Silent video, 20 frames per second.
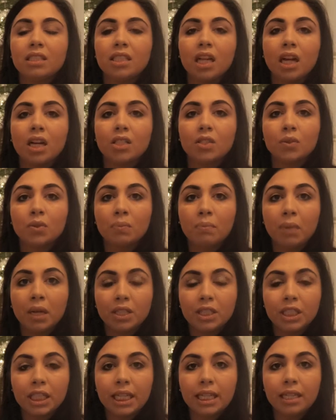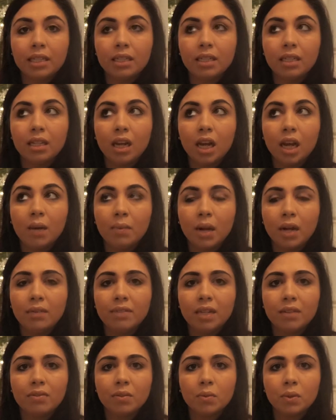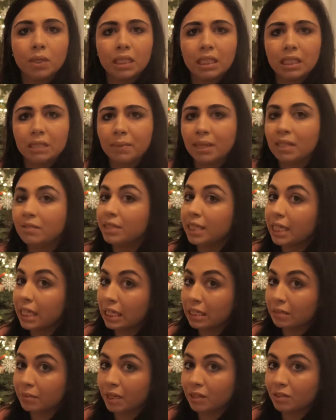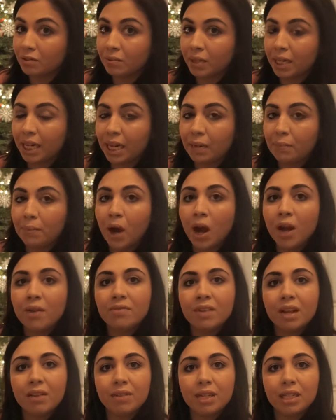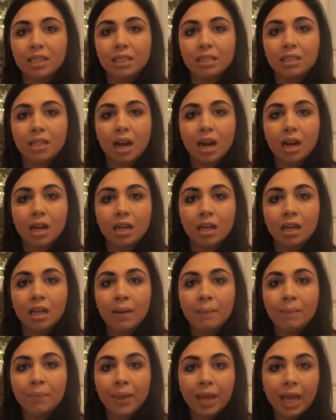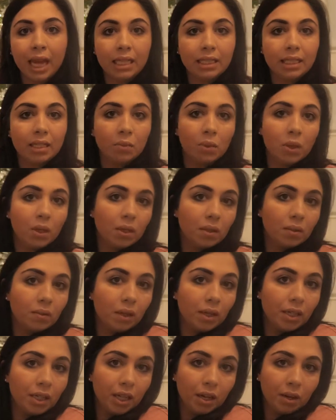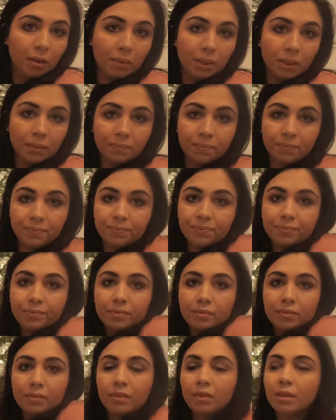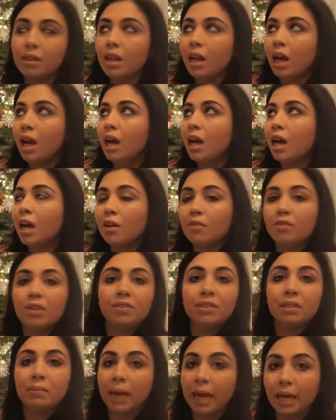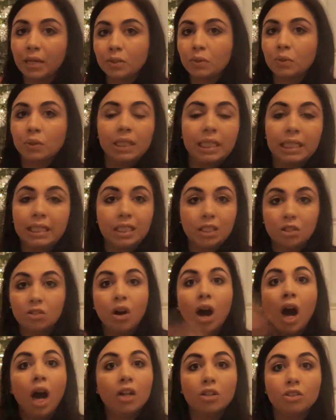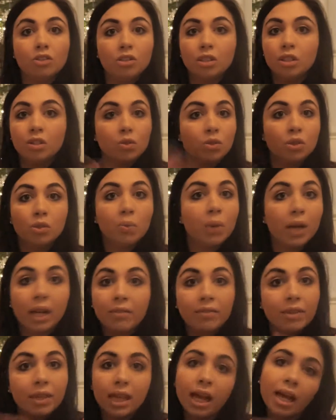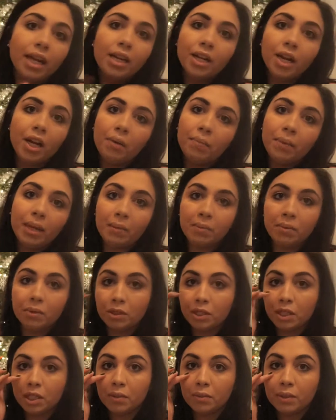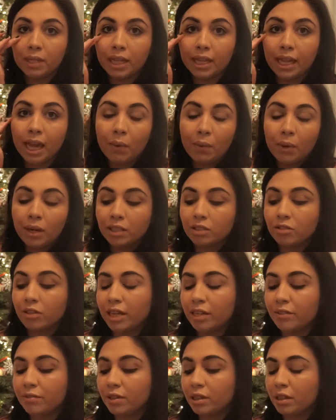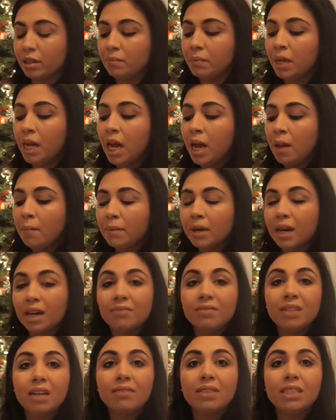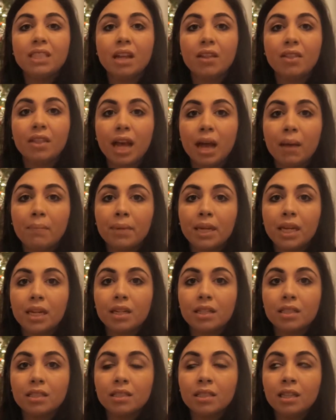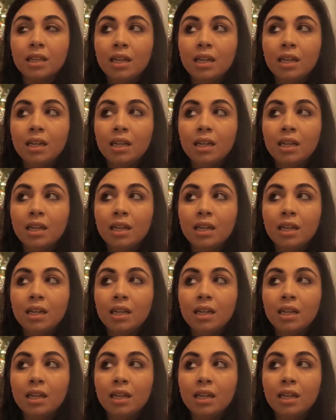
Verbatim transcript: stuck to a budget um, I've never wanted to spend a ridiculous amount of money, but I've never stuck and said, well, you know, I'm at uh, 50 pounds or 60 or 100 or whatever that, you know, people do and then that works great for them. But I've never done that because